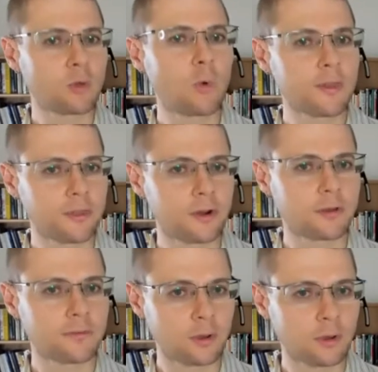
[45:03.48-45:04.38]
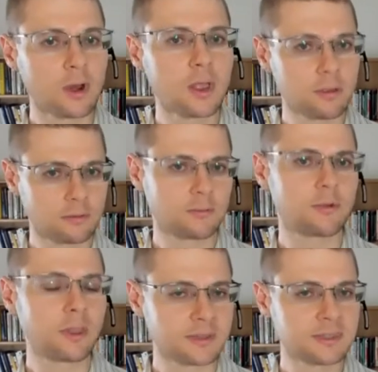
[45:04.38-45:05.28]
one third of your
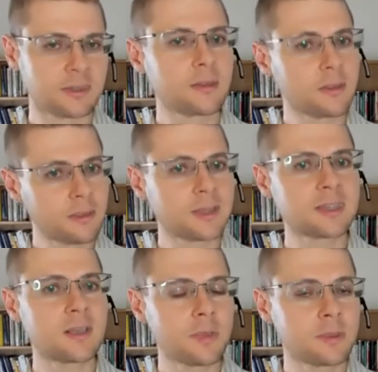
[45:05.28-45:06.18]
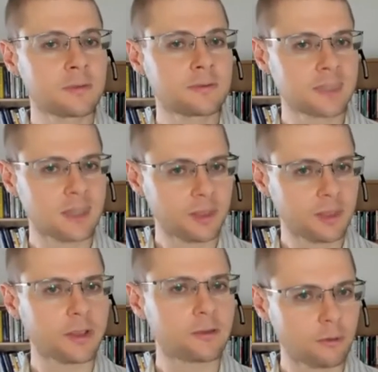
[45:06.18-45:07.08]
real estate and something something
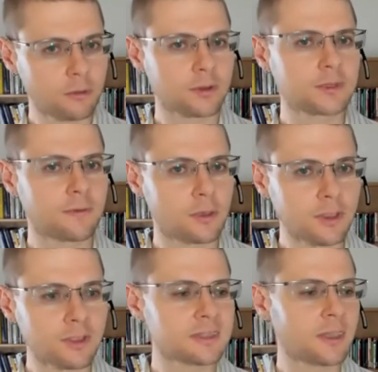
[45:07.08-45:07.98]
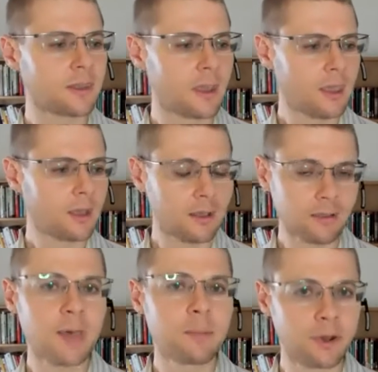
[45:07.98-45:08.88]
like two thirds of your real estate
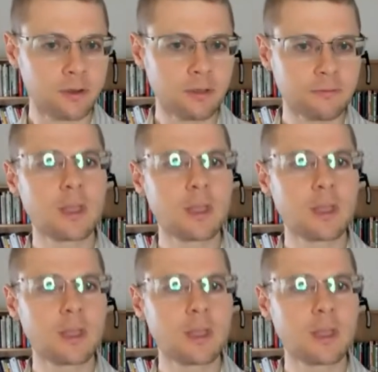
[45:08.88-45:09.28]
collaborative